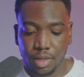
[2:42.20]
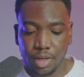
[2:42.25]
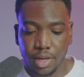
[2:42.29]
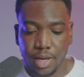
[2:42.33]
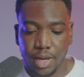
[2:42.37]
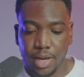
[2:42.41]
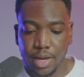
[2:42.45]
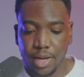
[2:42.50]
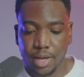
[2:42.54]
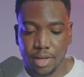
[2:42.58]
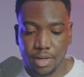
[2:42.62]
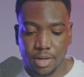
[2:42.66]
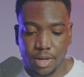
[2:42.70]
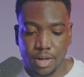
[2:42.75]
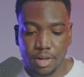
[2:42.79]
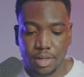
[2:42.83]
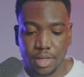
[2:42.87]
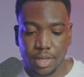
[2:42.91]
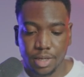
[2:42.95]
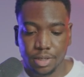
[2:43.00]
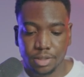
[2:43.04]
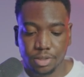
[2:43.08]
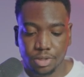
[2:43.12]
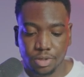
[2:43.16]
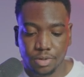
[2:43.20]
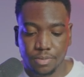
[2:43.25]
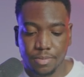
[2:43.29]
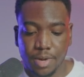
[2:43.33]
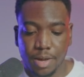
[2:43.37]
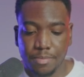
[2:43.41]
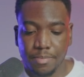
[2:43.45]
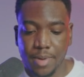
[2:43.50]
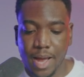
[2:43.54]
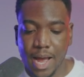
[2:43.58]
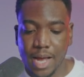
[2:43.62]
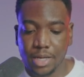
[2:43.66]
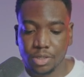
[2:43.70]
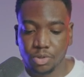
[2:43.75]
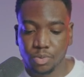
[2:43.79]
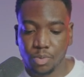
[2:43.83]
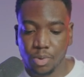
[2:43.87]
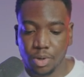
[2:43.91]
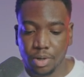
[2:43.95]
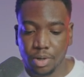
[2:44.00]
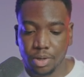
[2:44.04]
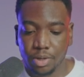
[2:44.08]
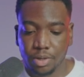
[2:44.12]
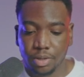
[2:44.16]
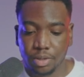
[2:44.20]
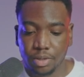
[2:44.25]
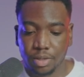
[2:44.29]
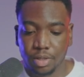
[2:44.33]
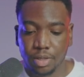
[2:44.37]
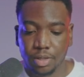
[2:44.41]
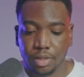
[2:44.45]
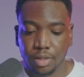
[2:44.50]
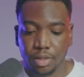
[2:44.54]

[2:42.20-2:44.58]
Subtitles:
and I'll enter my password.